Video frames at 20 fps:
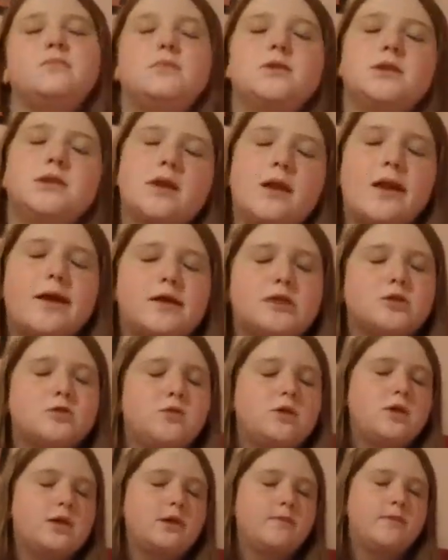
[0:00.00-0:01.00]
Ooh, look
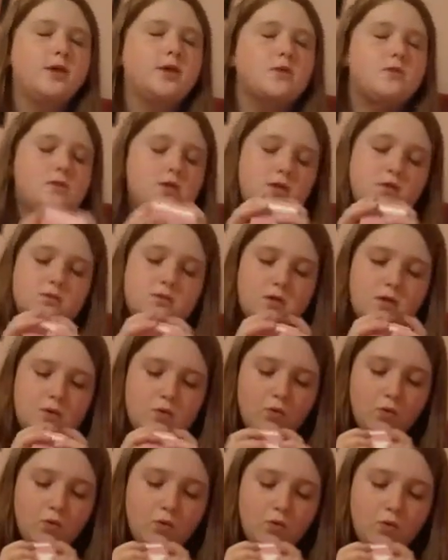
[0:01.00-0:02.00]
at my milk carton. This
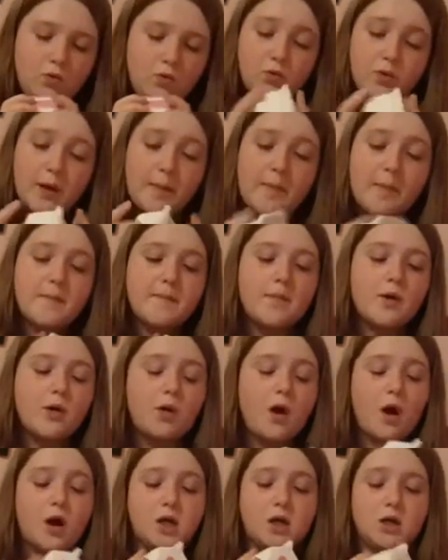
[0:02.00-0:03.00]
is my strawberry
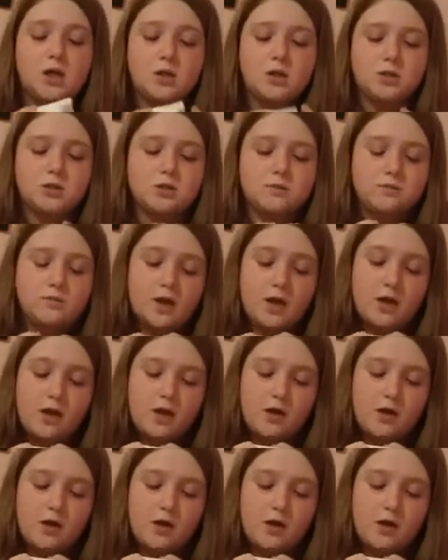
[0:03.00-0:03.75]
milk carton.